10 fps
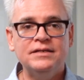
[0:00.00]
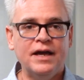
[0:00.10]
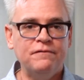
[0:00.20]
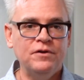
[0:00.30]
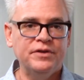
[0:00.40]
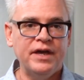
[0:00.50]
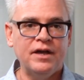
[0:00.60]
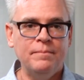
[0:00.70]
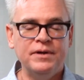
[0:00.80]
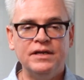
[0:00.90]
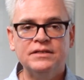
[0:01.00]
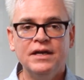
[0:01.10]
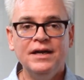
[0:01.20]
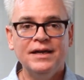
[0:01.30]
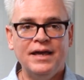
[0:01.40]
Tech Field Day companies,
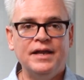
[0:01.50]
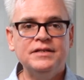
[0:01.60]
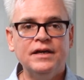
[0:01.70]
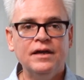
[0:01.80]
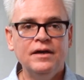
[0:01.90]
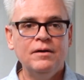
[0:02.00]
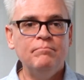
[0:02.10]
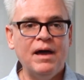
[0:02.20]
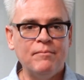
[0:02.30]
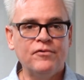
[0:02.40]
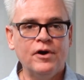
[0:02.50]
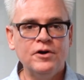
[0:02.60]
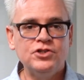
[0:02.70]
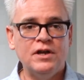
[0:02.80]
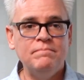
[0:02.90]
Kentik,
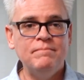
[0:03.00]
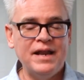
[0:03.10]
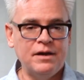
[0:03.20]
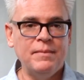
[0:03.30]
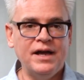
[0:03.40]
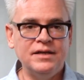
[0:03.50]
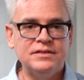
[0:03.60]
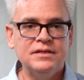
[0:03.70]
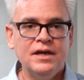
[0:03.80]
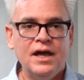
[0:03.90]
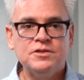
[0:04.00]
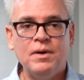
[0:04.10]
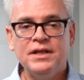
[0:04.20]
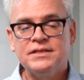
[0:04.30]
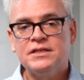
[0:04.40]
MemVerge, and Men and Mice, as
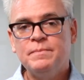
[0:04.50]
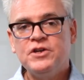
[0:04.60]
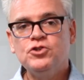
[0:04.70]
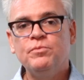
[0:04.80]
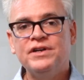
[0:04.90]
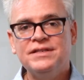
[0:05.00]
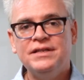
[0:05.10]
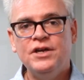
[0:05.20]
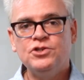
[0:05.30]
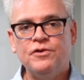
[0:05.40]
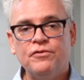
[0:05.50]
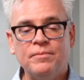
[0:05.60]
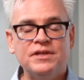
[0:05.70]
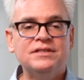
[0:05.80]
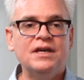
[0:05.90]
well as a special presentation from
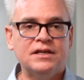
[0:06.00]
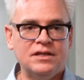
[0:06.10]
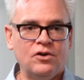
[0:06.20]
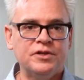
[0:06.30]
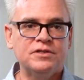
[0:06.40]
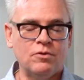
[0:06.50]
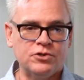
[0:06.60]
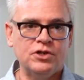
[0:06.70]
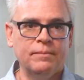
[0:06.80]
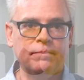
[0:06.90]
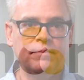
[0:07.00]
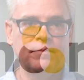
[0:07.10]
the CXL Consortium.